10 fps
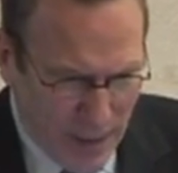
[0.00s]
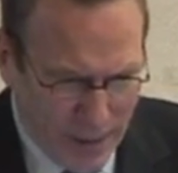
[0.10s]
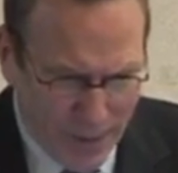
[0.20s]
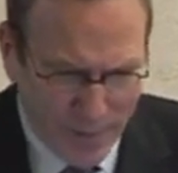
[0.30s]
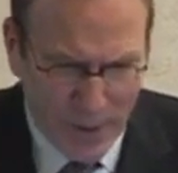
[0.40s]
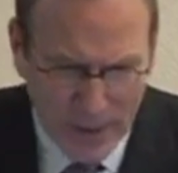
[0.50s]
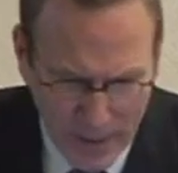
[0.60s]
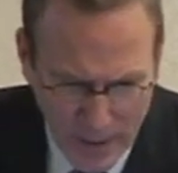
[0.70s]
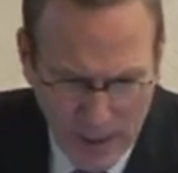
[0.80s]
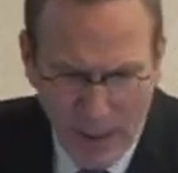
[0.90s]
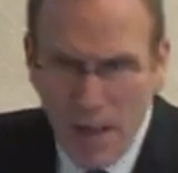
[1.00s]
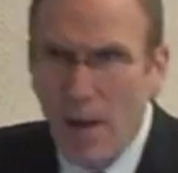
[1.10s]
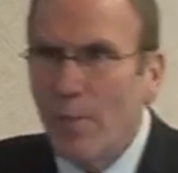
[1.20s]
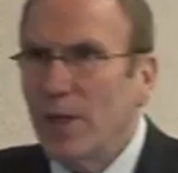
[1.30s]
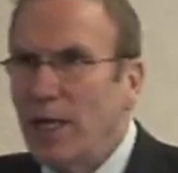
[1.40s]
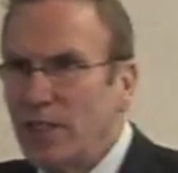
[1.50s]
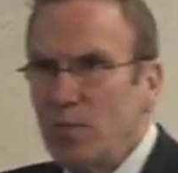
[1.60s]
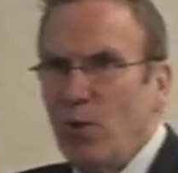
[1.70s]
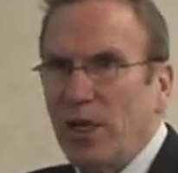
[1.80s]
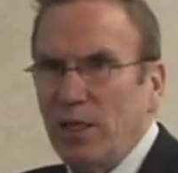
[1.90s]
Um, but let's
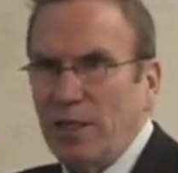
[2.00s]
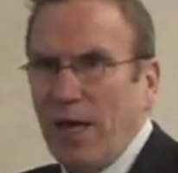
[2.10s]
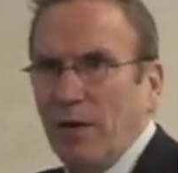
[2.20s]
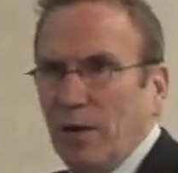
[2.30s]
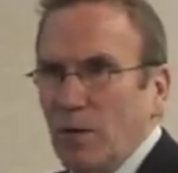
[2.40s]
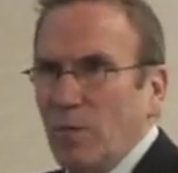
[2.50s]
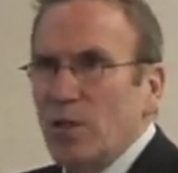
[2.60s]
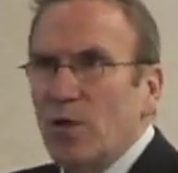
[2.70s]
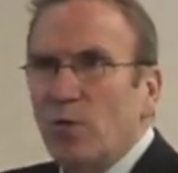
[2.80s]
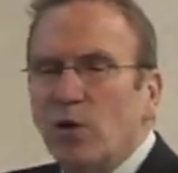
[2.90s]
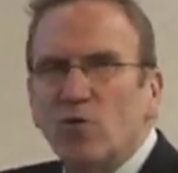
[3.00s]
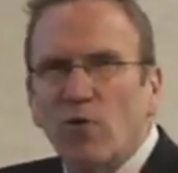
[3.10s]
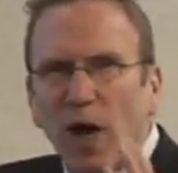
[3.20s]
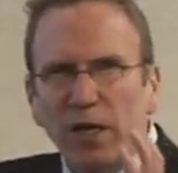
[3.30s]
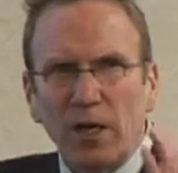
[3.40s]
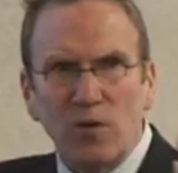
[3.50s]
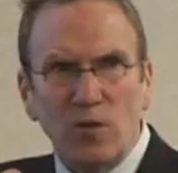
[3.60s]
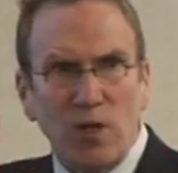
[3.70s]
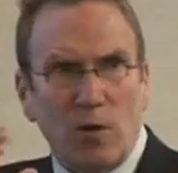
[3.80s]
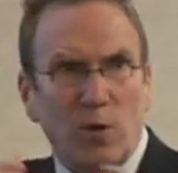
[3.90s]
break it down a little bit so we try to
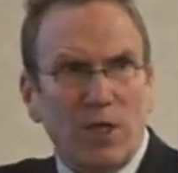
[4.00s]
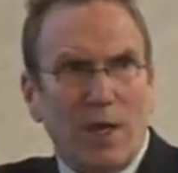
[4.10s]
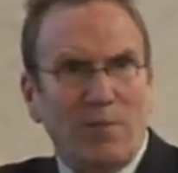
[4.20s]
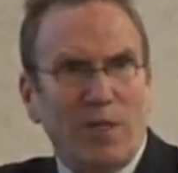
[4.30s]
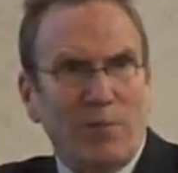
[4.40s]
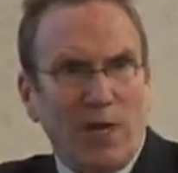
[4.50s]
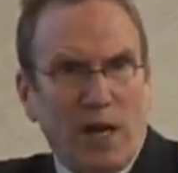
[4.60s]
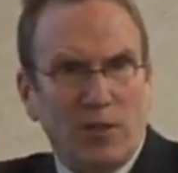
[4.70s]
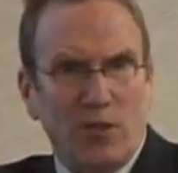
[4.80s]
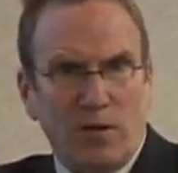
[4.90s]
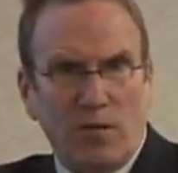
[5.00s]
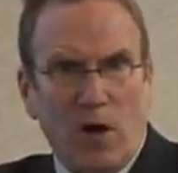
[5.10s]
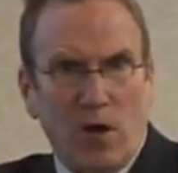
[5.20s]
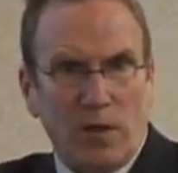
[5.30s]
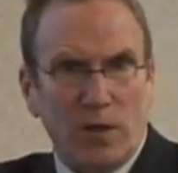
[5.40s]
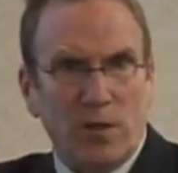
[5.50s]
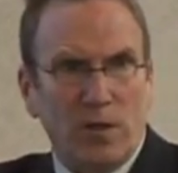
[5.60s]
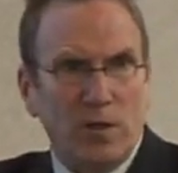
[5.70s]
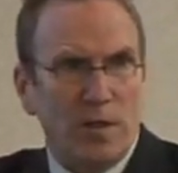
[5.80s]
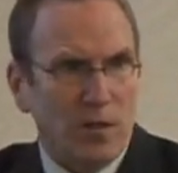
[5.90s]
understand where the epidemiology of all
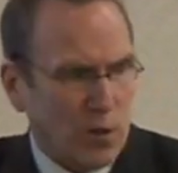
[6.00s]
this is